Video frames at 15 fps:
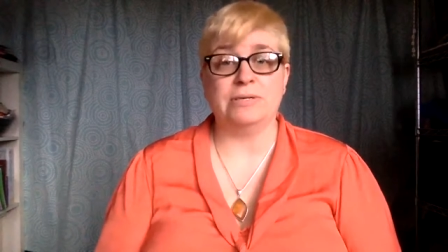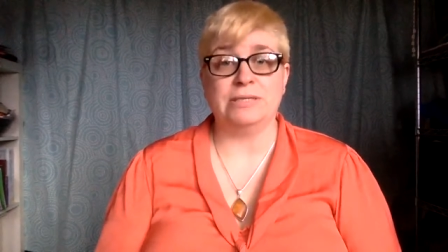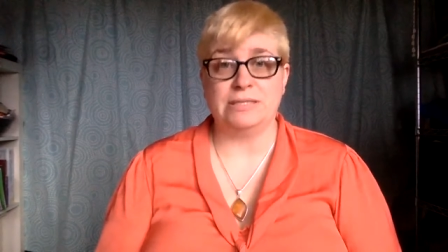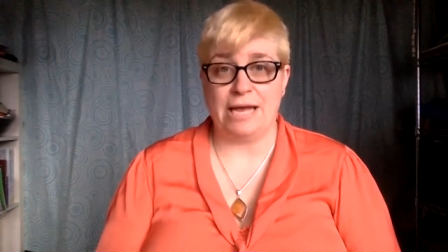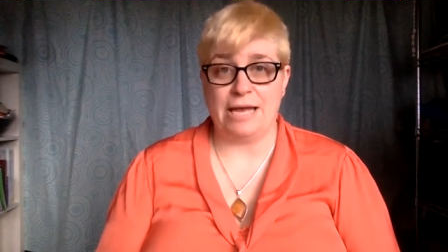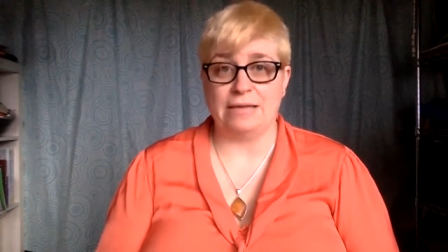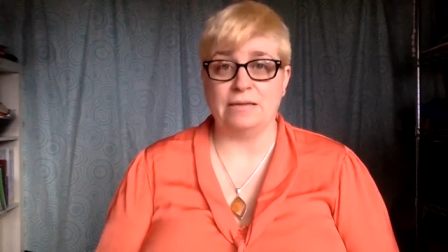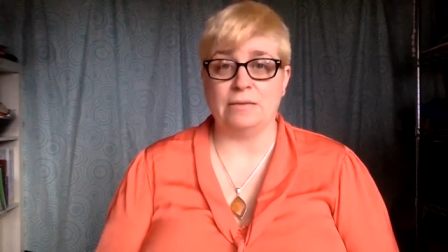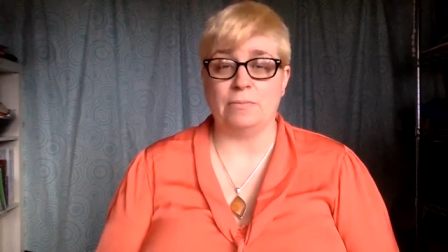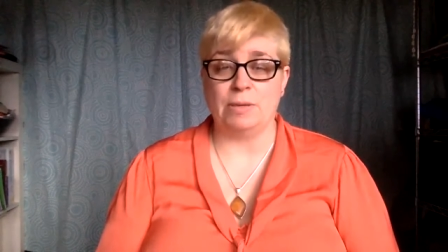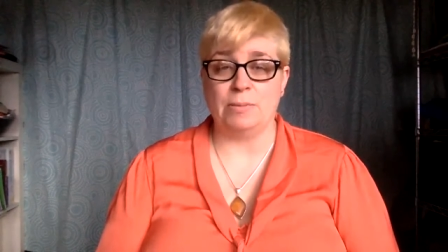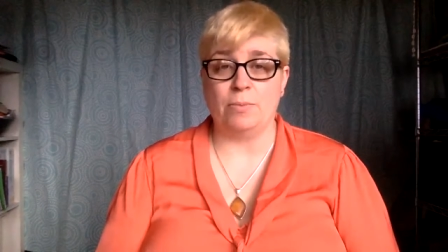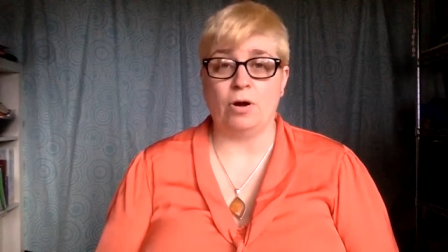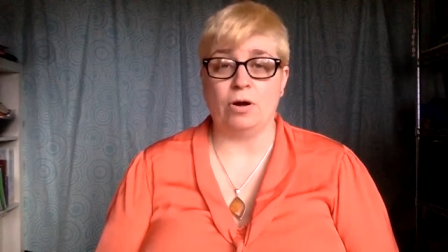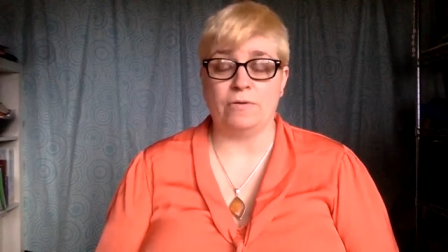attend and
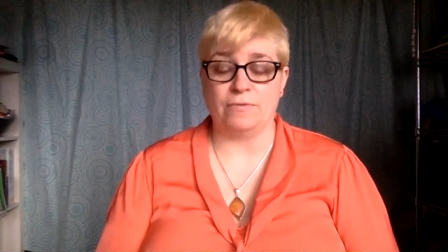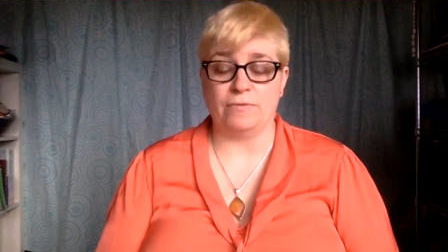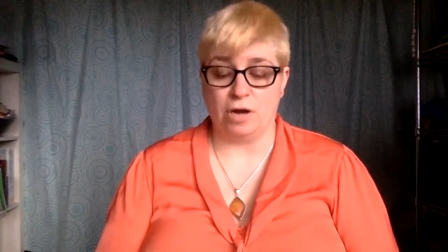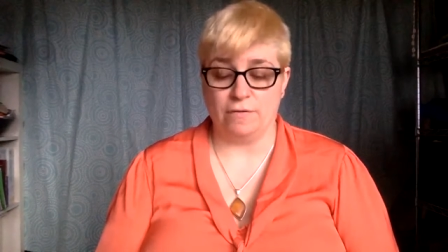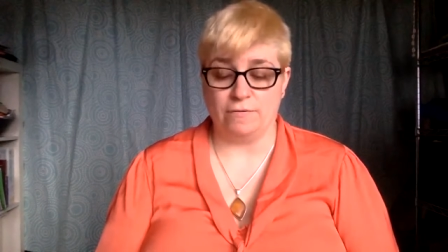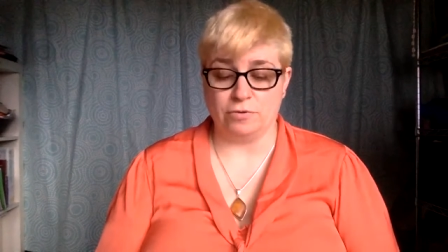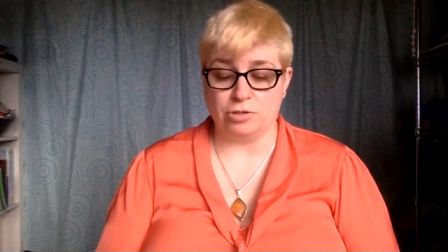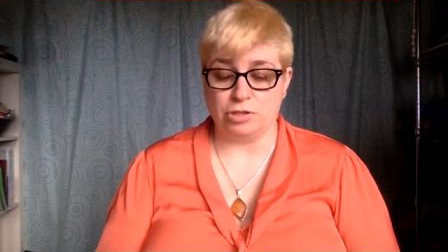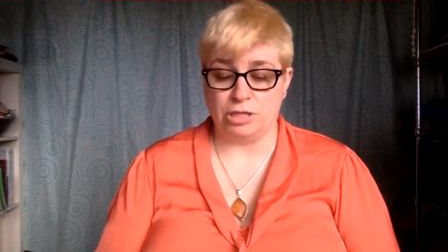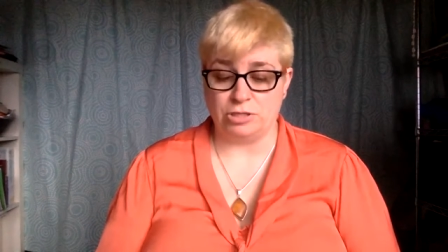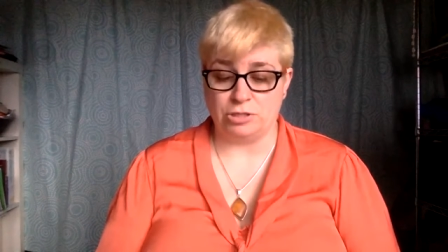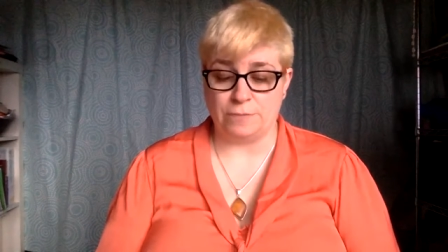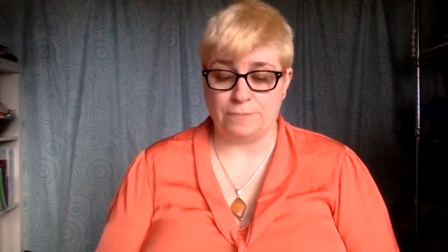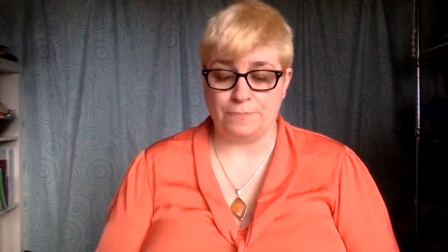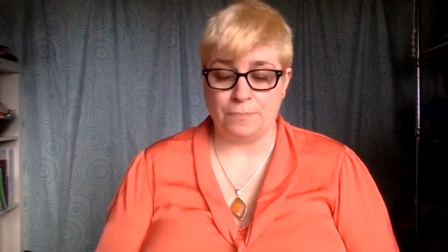be part of a
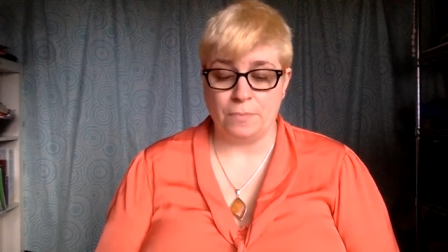conversation.